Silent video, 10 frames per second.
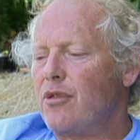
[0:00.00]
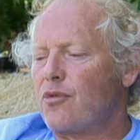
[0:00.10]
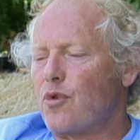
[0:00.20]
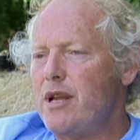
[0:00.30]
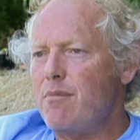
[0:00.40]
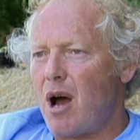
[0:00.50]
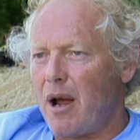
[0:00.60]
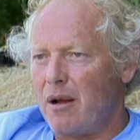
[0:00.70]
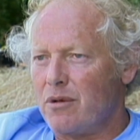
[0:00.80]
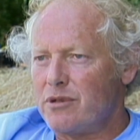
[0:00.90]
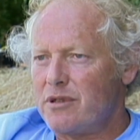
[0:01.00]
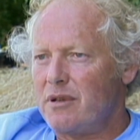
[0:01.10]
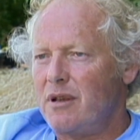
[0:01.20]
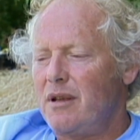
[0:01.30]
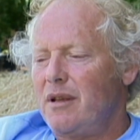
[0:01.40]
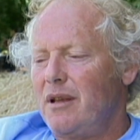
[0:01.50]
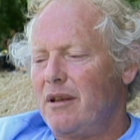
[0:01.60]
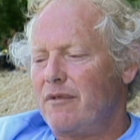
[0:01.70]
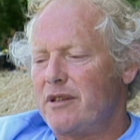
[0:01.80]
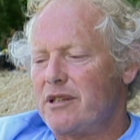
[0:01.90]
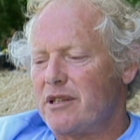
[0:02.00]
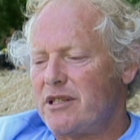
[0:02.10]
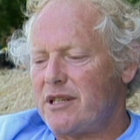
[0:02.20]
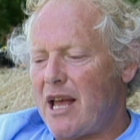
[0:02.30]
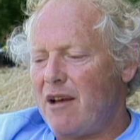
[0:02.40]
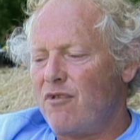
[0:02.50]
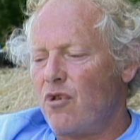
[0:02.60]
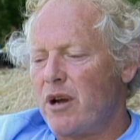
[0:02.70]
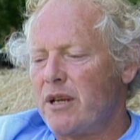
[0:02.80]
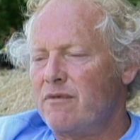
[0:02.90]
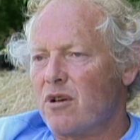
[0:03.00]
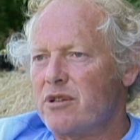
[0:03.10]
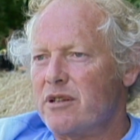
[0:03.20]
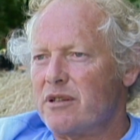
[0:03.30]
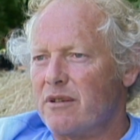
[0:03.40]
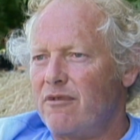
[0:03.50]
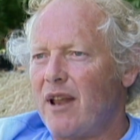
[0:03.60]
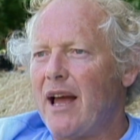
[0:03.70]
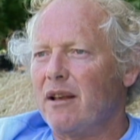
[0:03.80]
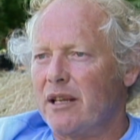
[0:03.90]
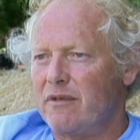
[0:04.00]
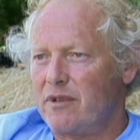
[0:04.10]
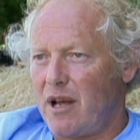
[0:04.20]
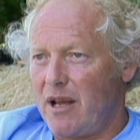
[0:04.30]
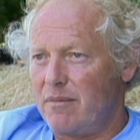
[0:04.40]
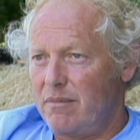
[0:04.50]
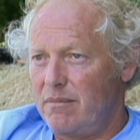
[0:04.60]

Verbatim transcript: three miles if it's a savoid versus a flat leaf type.